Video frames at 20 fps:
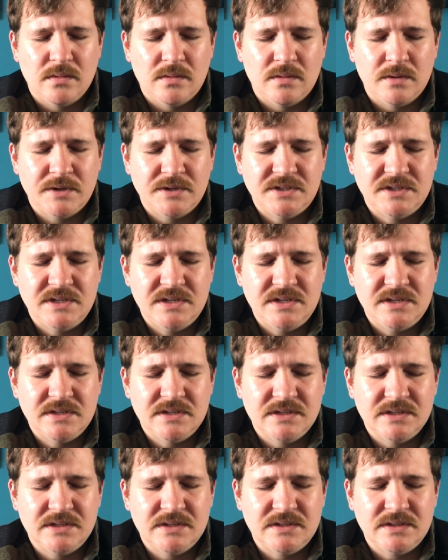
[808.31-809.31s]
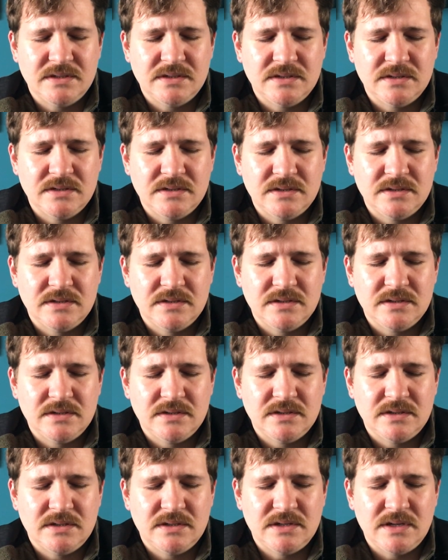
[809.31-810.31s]
Lord Jesus,
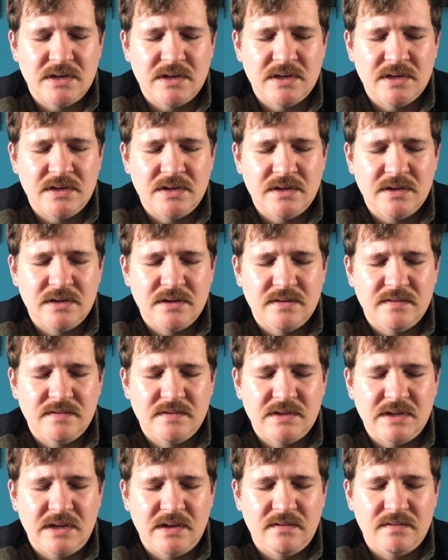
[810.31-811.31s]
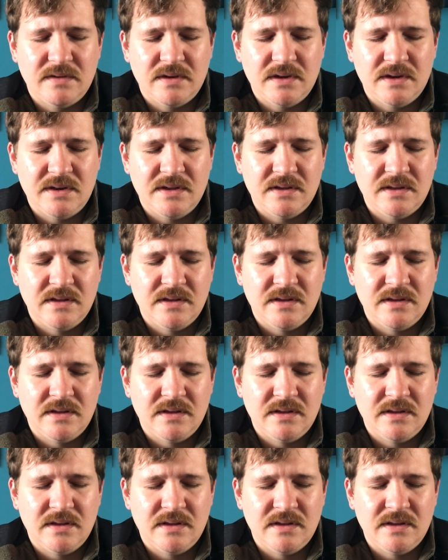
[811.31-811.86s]
Son of David,